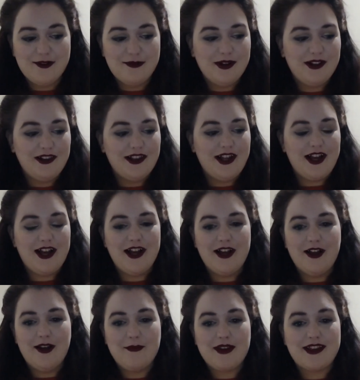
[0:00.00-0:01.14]
will
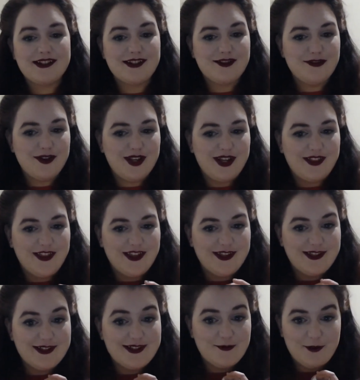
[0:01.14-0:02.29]
continue eating
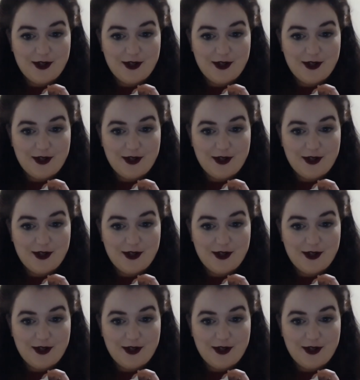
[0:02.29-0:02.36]
these for